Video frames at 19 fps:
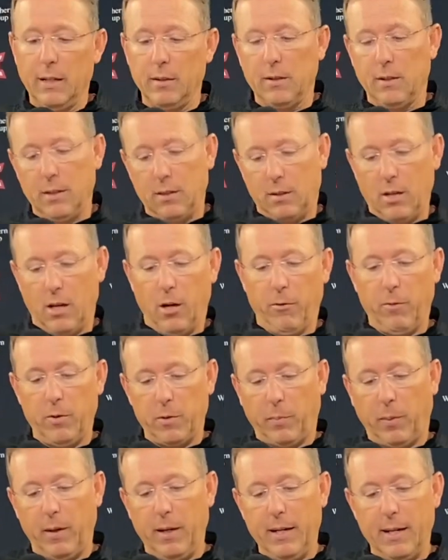into this conference
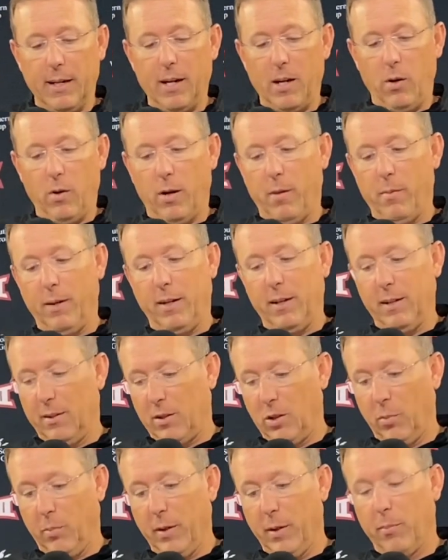play now, it's
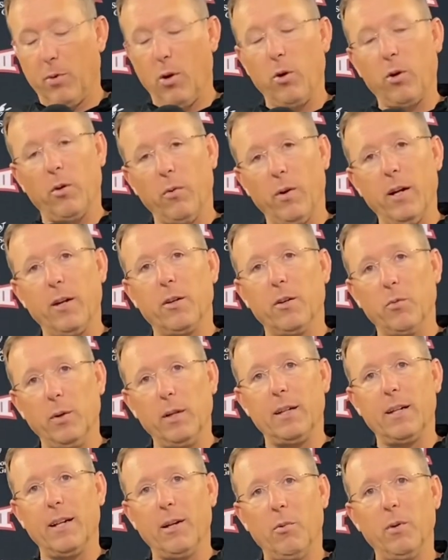going to be a broken record
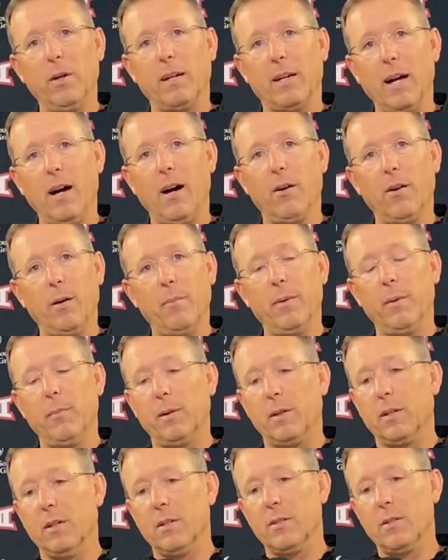week in and week out.
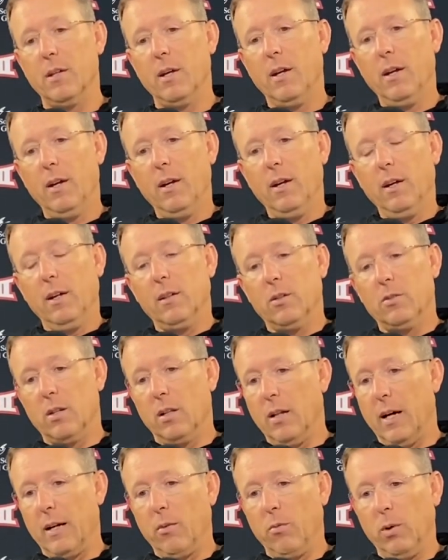Because there's a
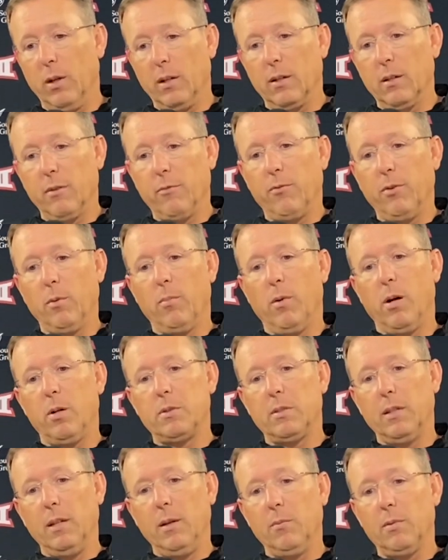lot of really good football
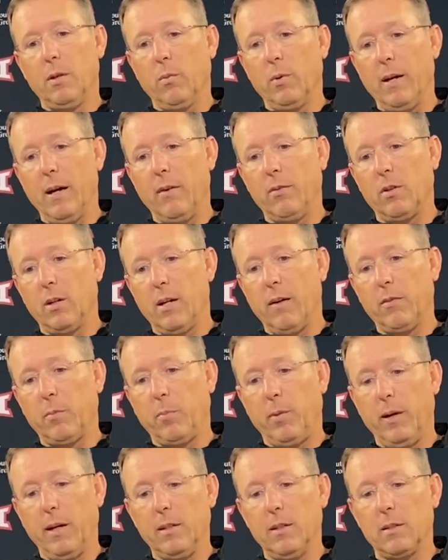teams that we're going to have to
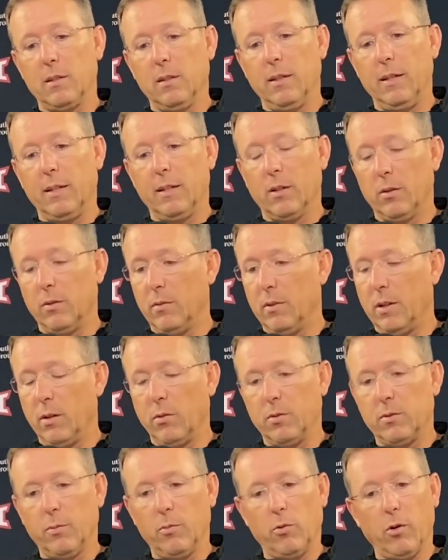play in this league. There
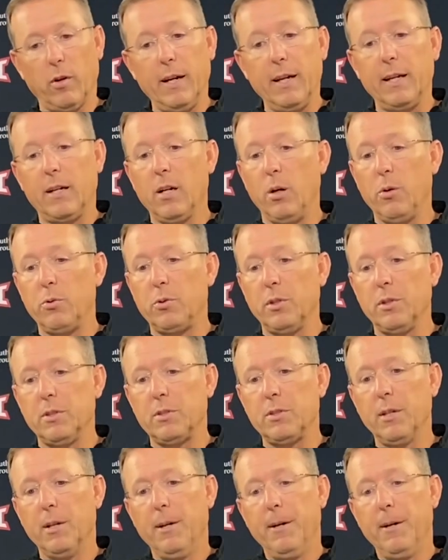are some great coaches.